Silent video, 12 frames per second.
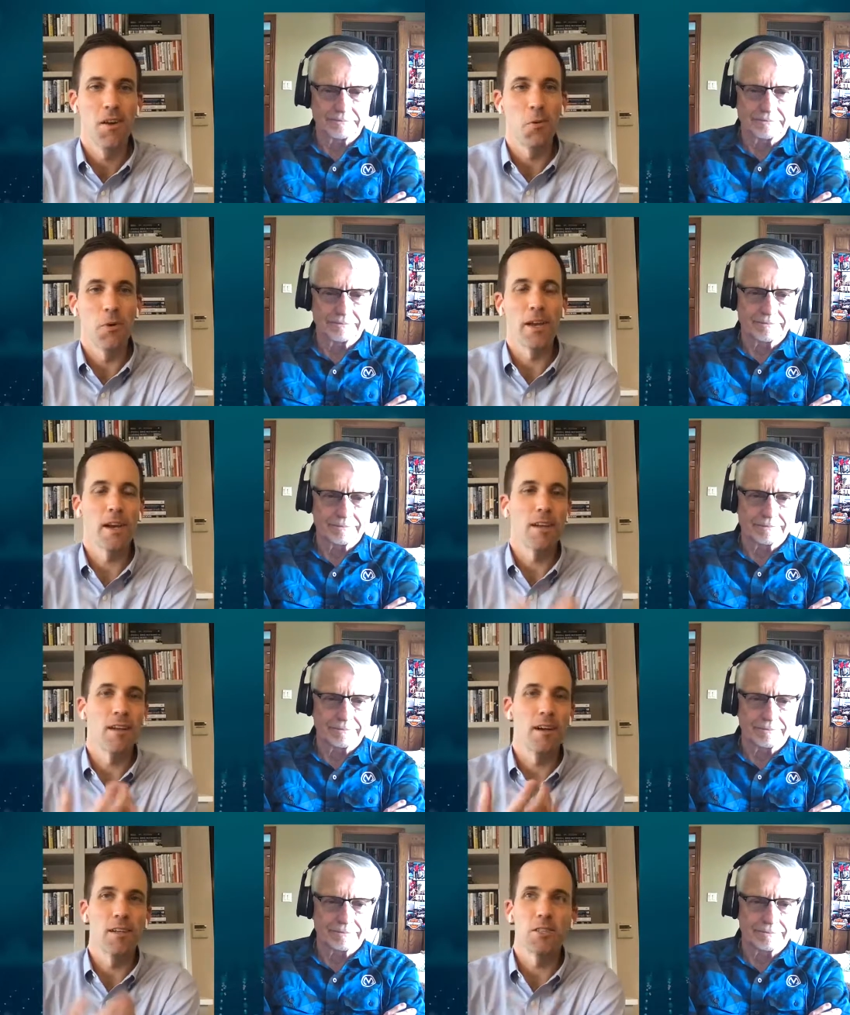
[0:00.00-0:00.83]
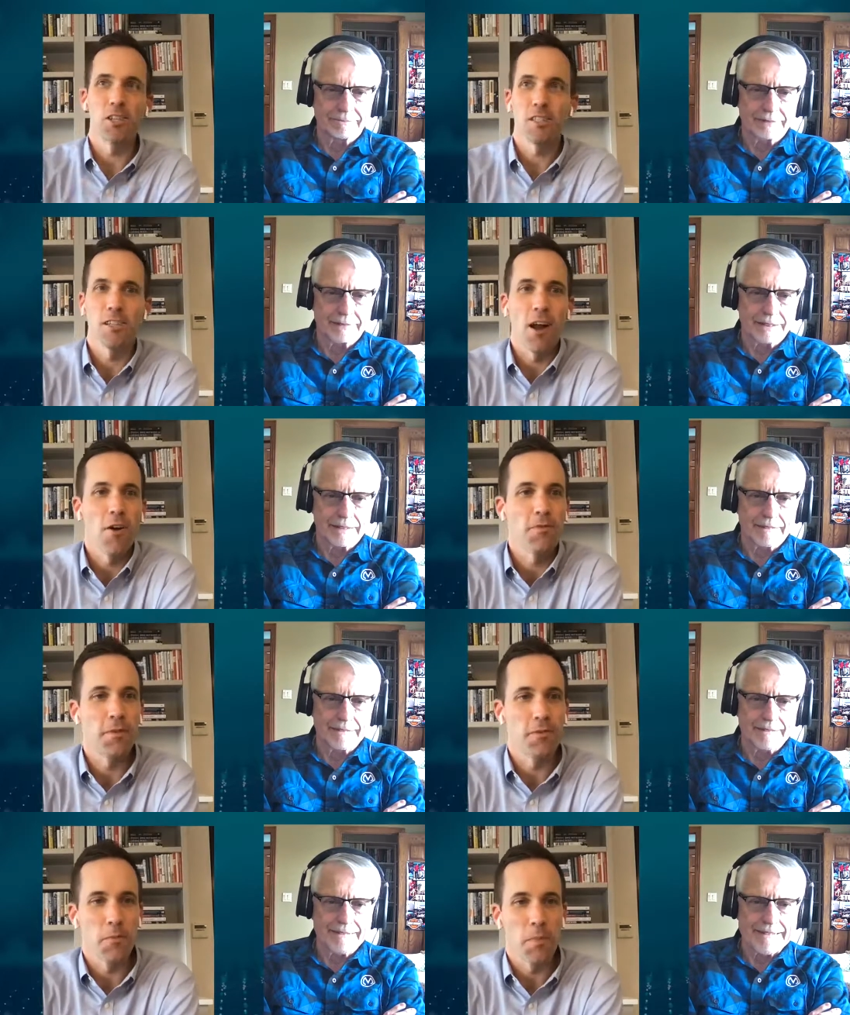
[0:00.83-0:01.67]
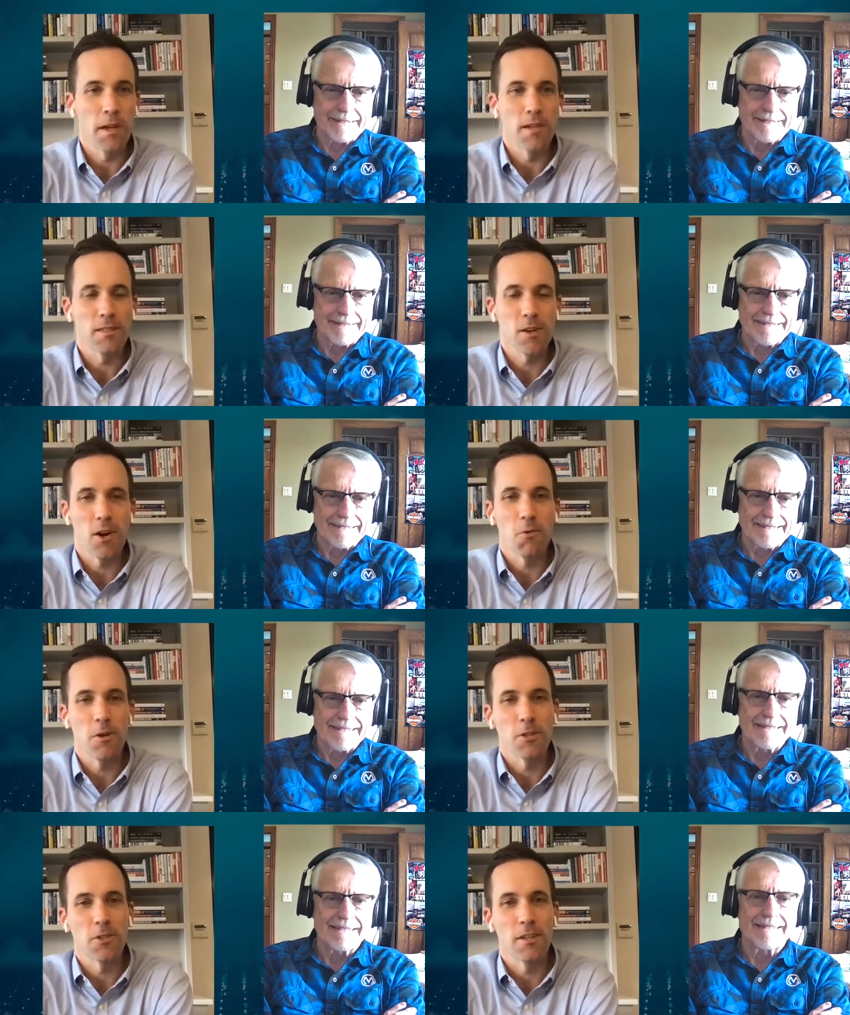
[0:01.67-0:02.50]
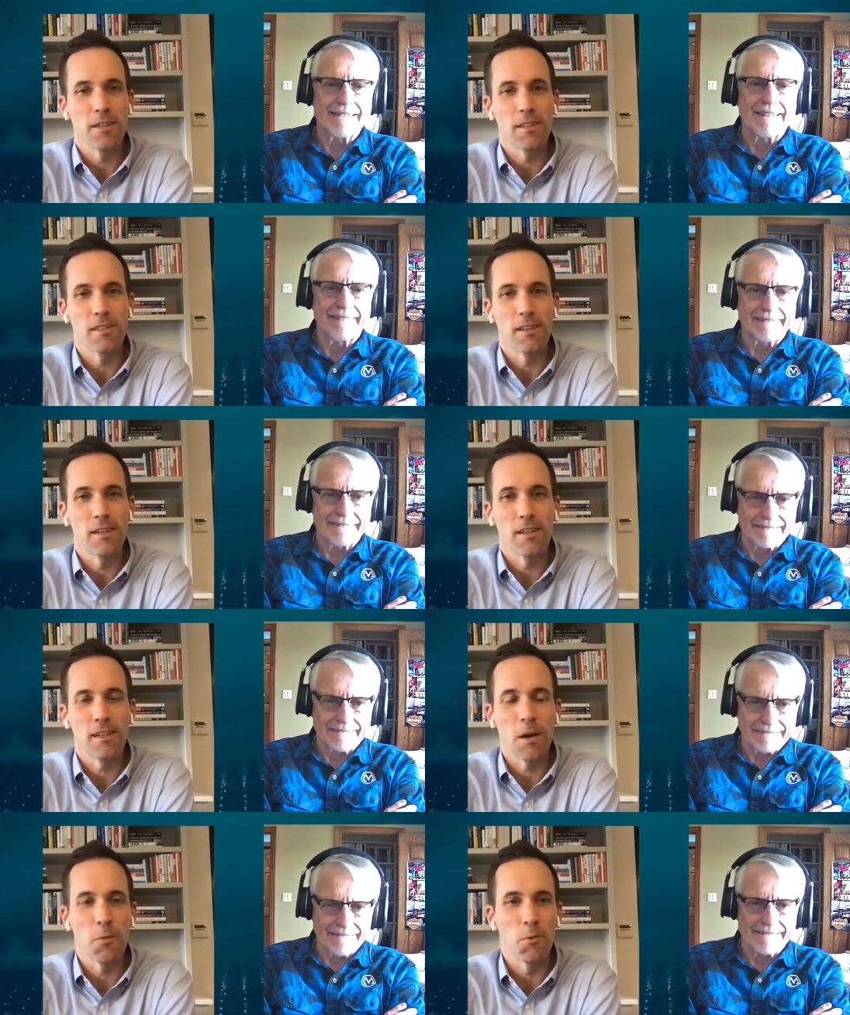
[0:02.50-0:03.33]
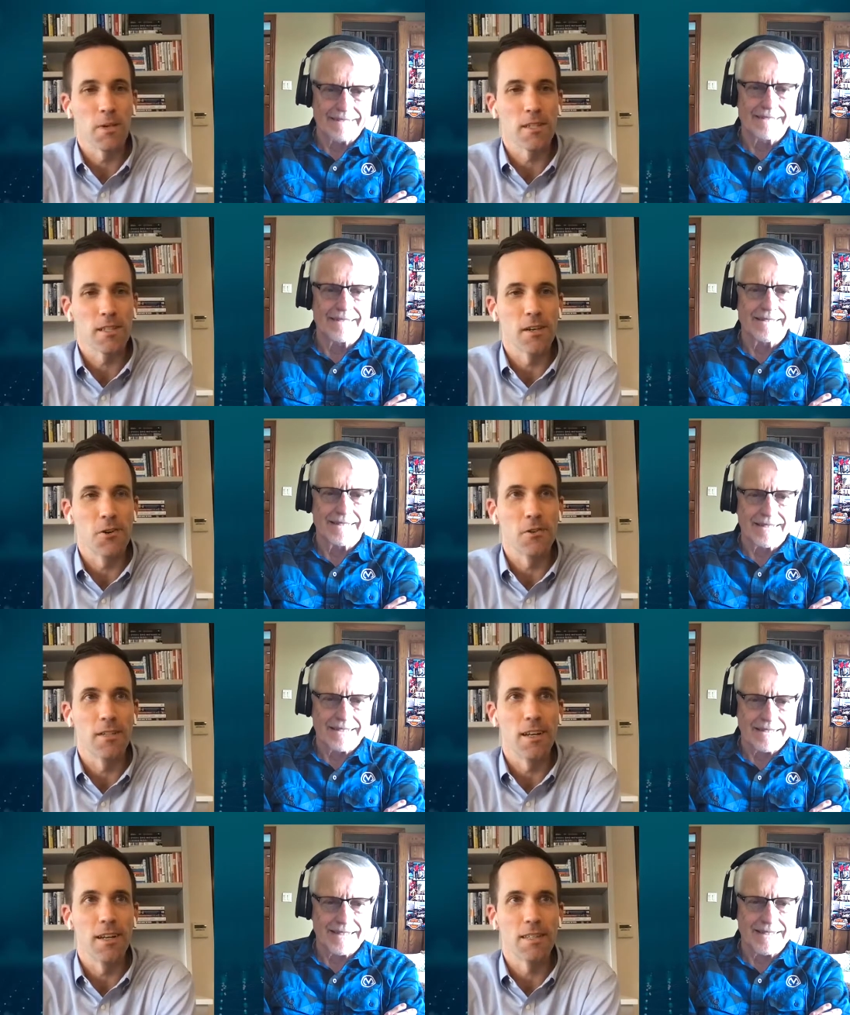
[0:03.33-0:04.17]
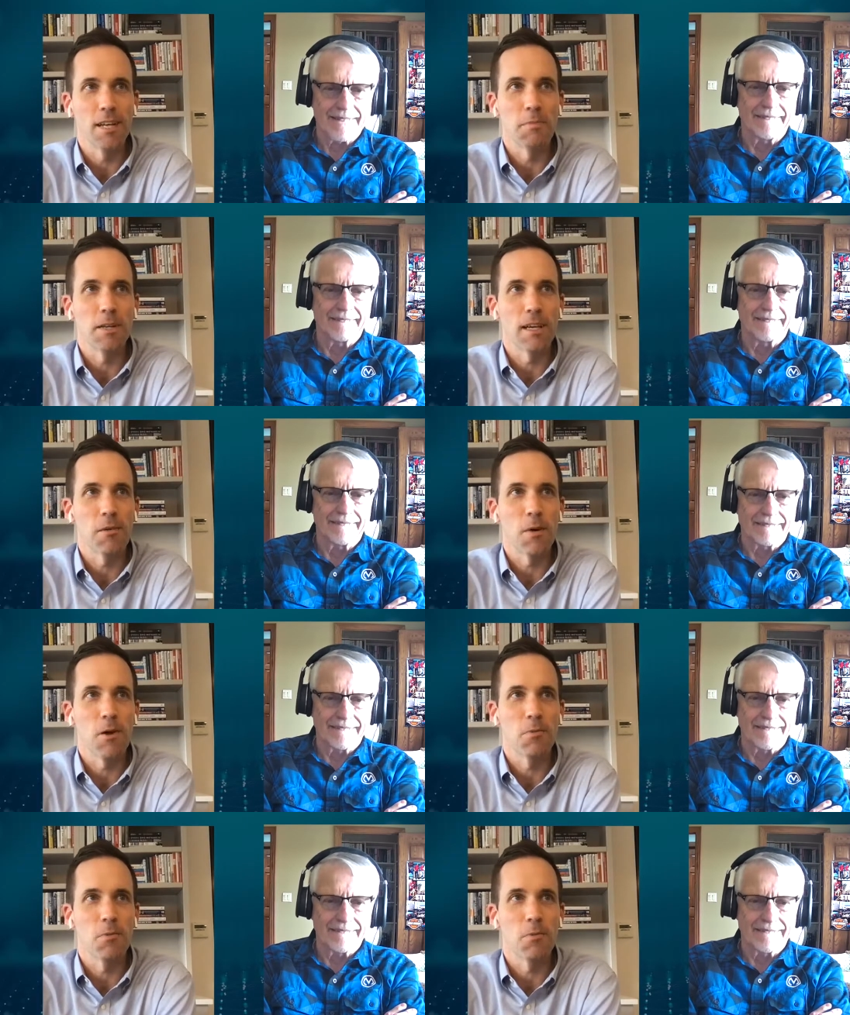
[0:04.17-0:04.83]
Speaker 1: We had uh, Justin Alford from Benny's Car Wash on a, a couple weeks ago, and, and, same thing.